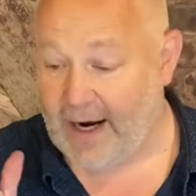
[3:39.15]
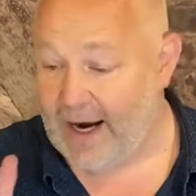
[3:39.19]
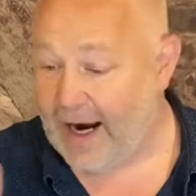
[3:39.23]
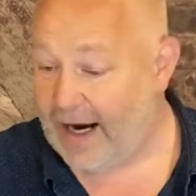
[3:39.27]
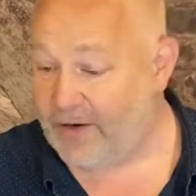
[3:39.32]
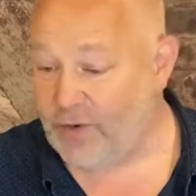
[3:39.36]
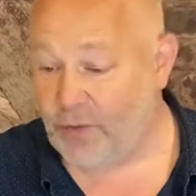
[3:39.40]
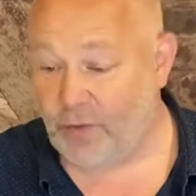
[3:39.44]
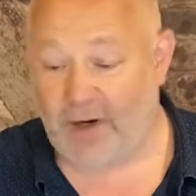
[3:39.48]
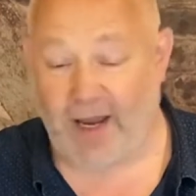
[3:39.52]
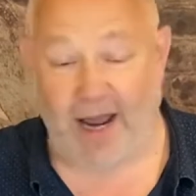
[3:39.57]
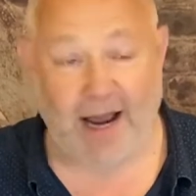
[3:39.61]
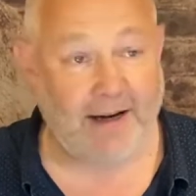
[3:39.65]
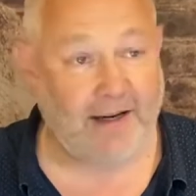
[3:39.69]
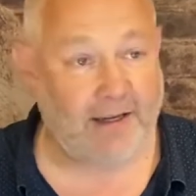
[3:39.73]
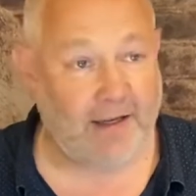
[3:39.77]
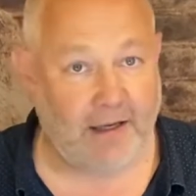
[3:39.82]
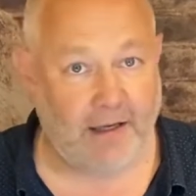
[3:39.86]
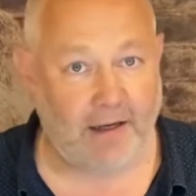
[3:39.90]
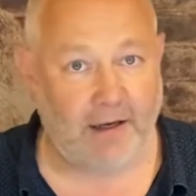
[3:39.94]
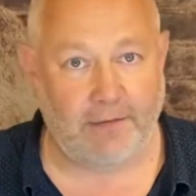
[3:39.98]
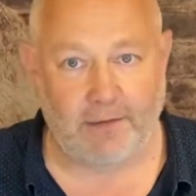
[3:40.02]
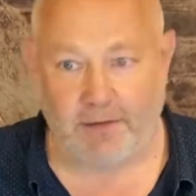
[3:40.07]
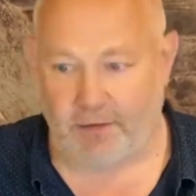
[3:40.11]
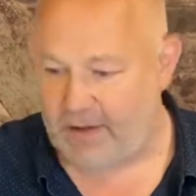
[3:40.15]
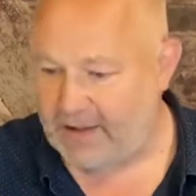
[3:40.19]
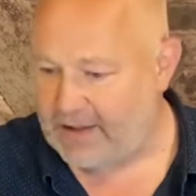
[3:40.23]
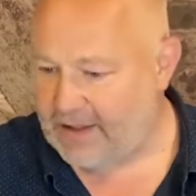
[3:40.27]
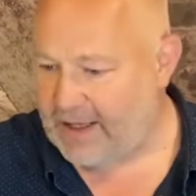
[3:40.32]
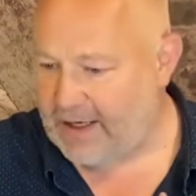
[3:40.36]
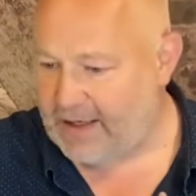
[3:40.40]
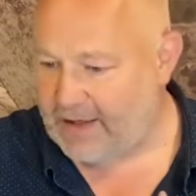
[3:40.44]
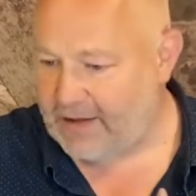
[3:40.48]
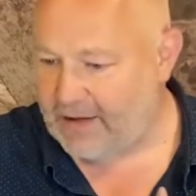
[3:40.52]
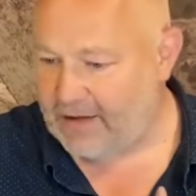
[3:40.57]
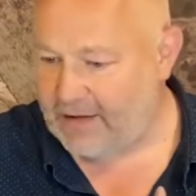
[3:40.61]
And organic, if you're into
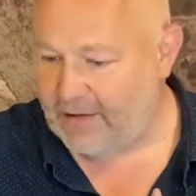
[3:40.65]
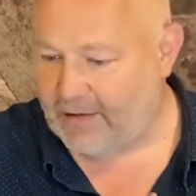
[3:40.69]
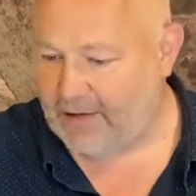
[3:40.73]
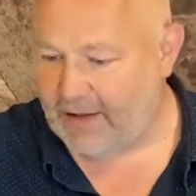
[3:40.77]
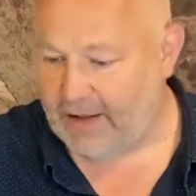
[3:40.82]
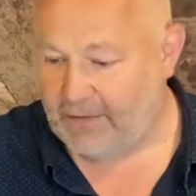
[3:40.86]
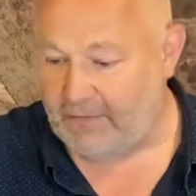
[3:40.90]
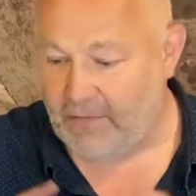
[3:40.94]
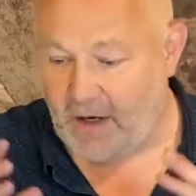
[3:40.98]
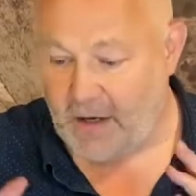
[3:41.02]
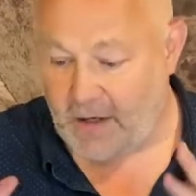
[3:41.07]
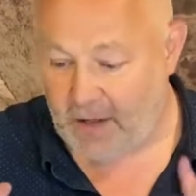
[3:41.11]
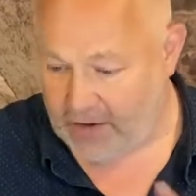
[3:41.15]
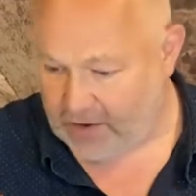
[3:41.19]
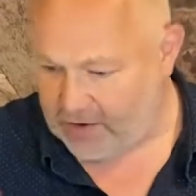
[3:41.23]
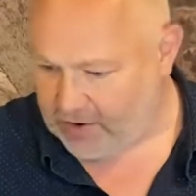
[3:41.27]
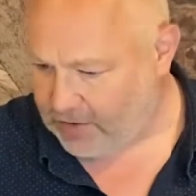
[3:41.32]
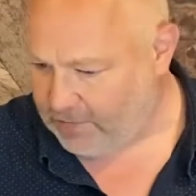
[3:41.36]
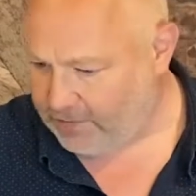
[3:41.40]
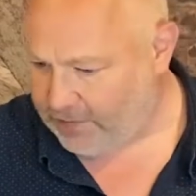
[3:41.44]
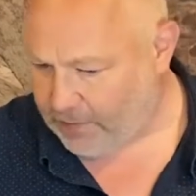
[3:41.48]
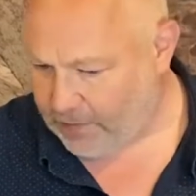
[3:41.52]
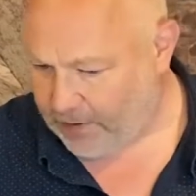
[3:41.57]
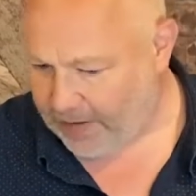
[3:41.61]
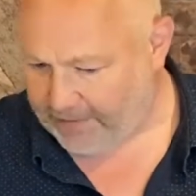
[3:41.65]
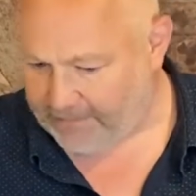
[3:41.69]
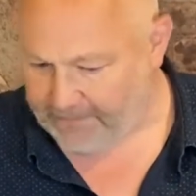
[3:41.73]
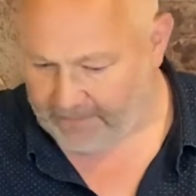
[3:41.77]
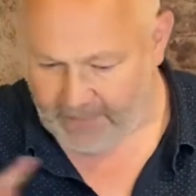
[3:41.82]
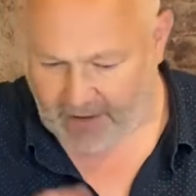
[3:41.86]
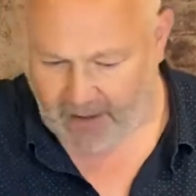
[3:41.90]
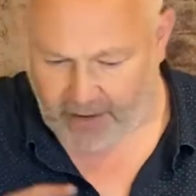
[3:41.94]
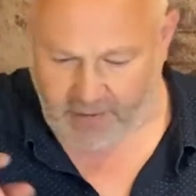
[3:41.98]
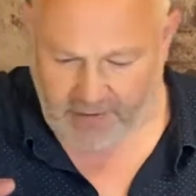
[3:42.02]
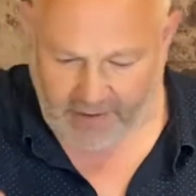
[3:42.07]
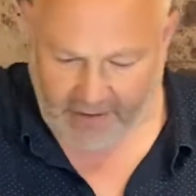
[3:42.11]
that kind of thing. Super wine.
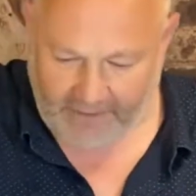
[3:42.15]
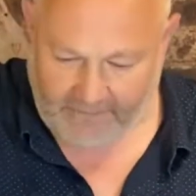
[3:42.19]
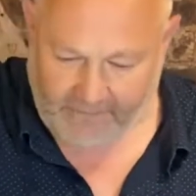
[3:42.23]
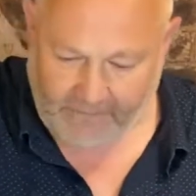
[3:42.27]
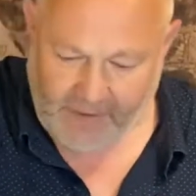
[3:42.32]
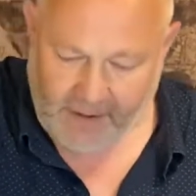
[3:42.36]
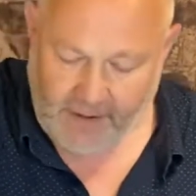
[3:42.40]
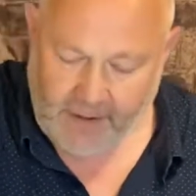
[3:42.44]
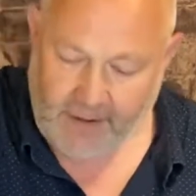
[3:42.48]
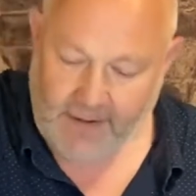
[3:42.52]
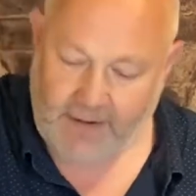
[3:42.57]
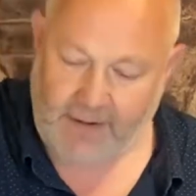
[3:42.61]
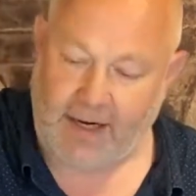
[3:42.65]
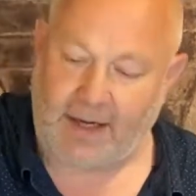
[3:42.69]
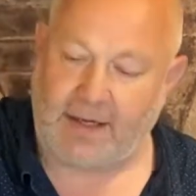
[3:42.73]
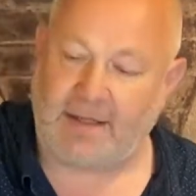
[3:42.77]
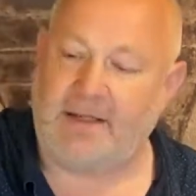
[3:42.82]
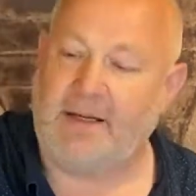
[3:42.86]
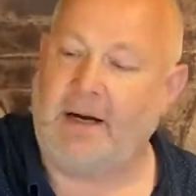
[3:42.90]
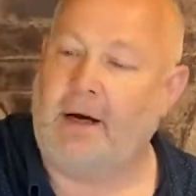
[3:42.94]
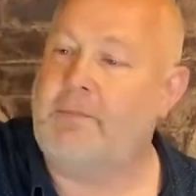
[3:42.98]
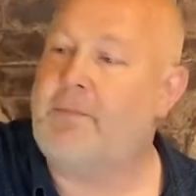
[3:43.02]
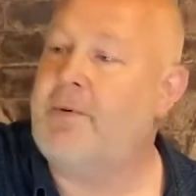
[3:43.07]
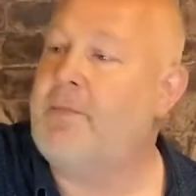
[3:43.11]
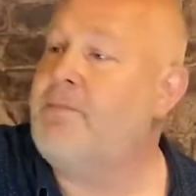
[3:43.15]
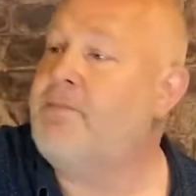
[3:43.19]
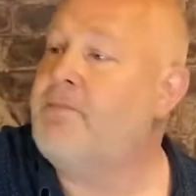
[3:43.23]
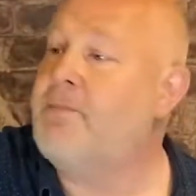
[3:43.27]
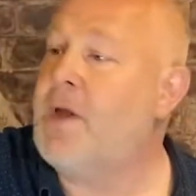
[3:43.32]
Okay, next up.